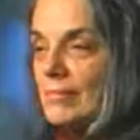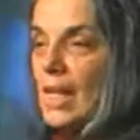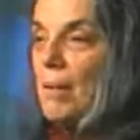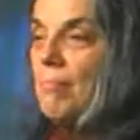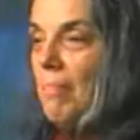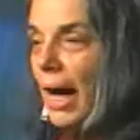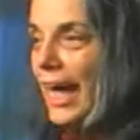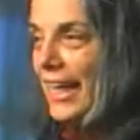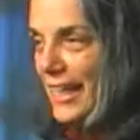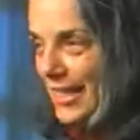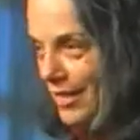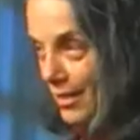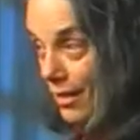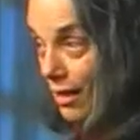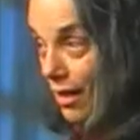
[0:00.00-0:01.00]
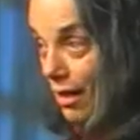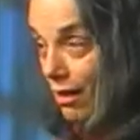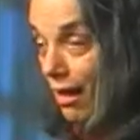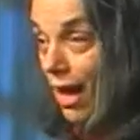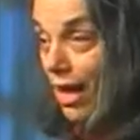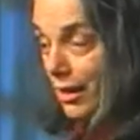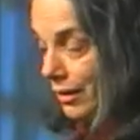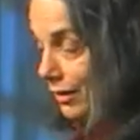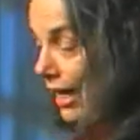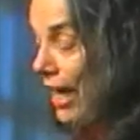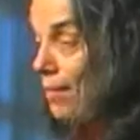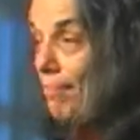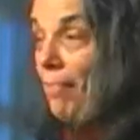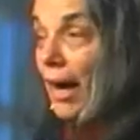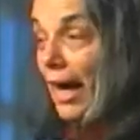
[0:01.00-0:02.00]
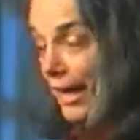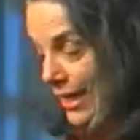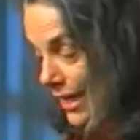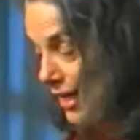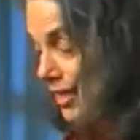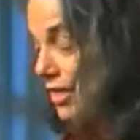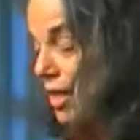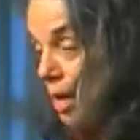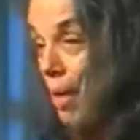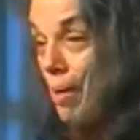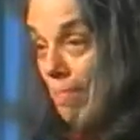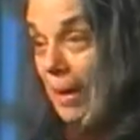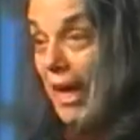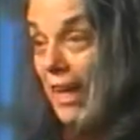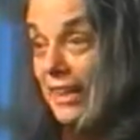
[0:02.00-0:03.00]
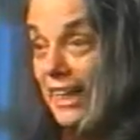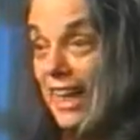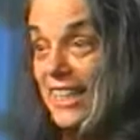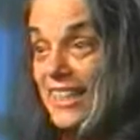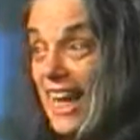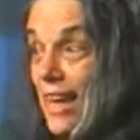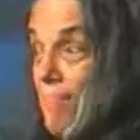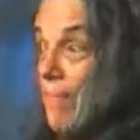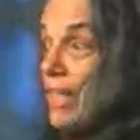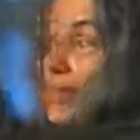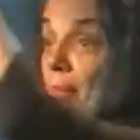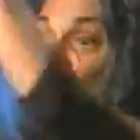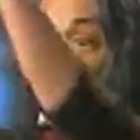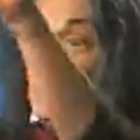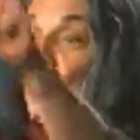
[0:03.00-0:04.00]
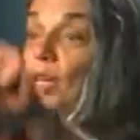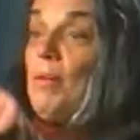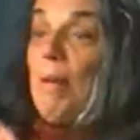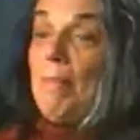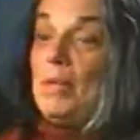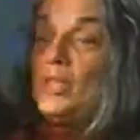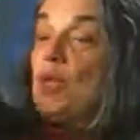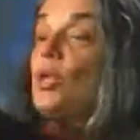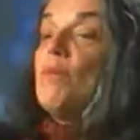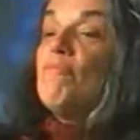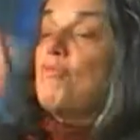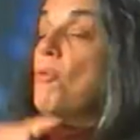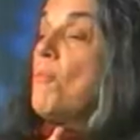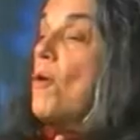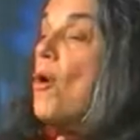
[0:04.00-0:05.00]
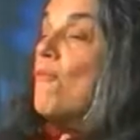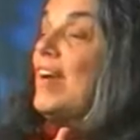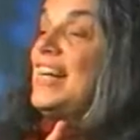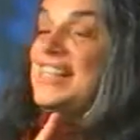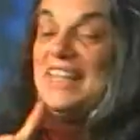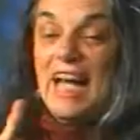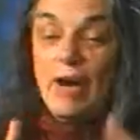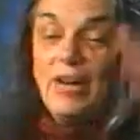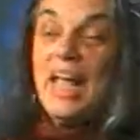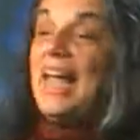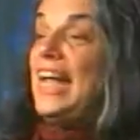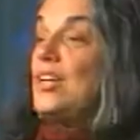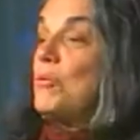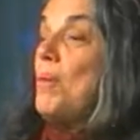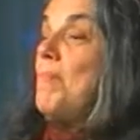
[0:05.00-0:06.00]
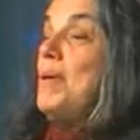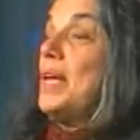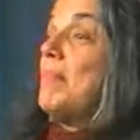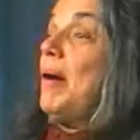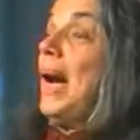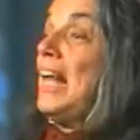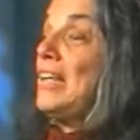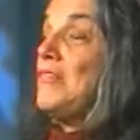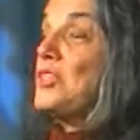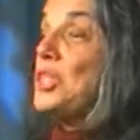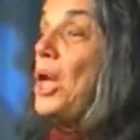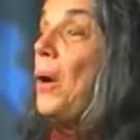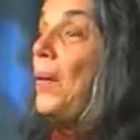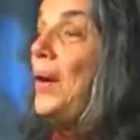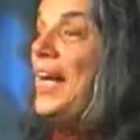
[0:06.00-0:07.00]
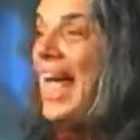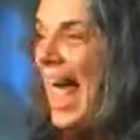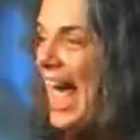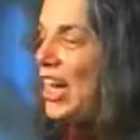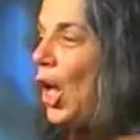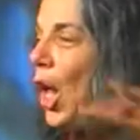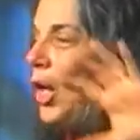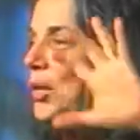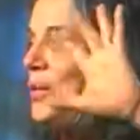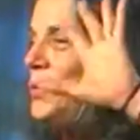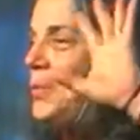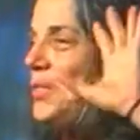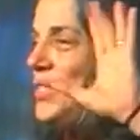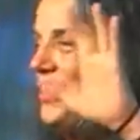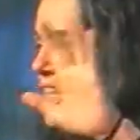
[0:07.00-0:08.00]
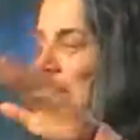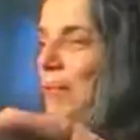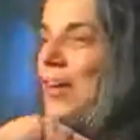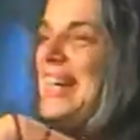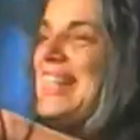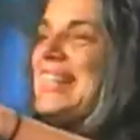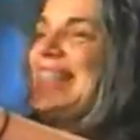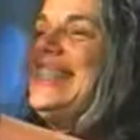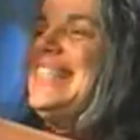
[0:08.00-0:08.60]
by his collar and by his pant legs and picked him up and turned him up and turned him poof, right down into a big pile of snow. And all you could see were his